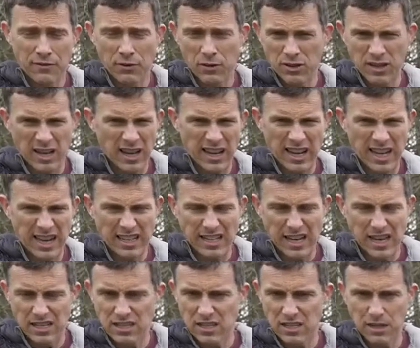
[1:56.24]
If you want to do that at a later
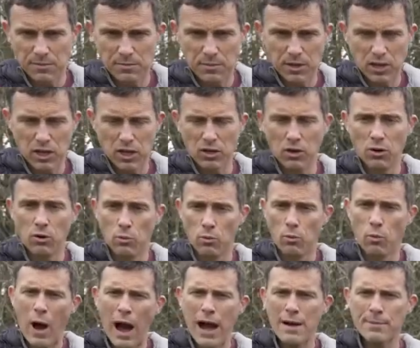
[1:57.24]
date, just simply Google
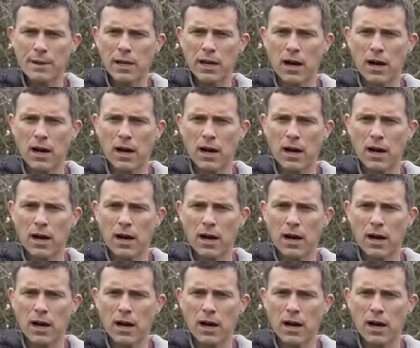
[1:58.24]
"Wow me